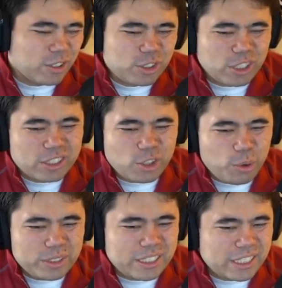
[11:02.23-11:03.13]
know it's it's
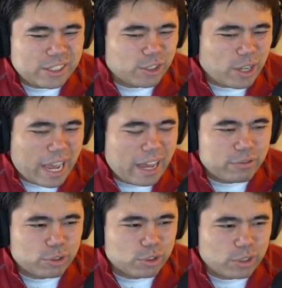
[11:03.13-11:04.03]
always easier
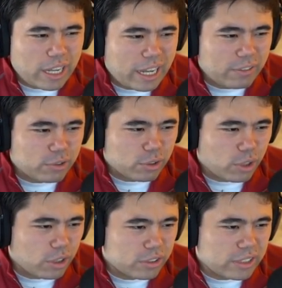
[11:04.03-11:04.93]
after after
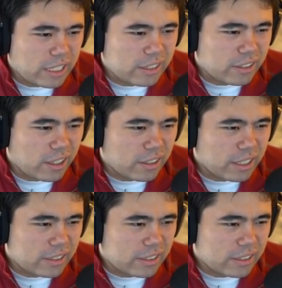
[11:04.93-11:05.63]
all is said and done.